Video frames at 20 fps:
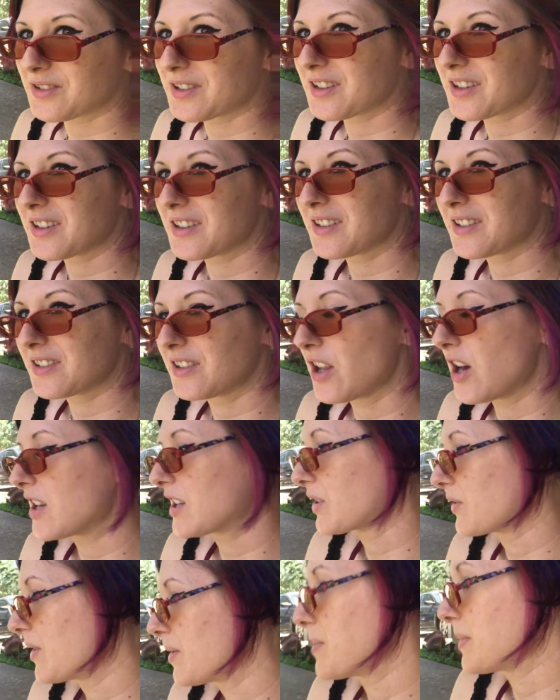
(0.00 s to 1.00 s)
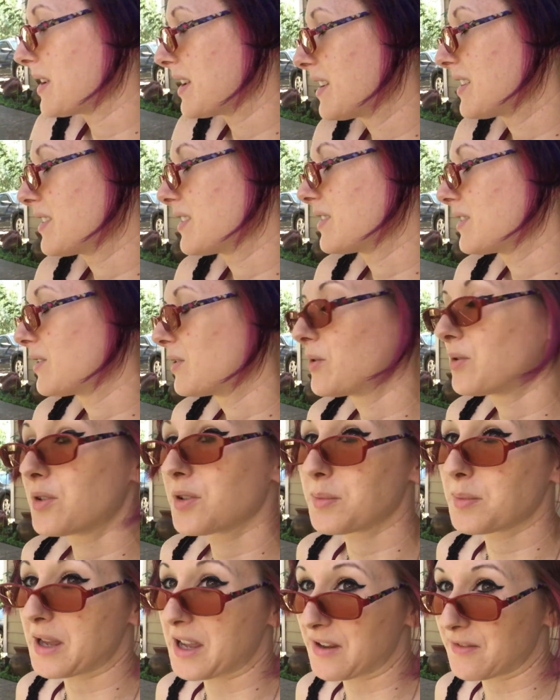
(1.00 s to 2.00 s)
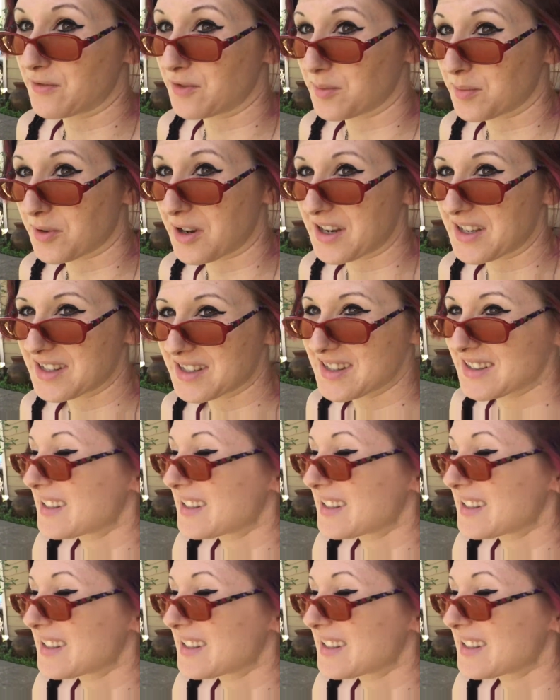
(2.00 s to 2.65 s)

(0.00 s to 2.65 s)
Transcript: or lawn equipment or paying full price.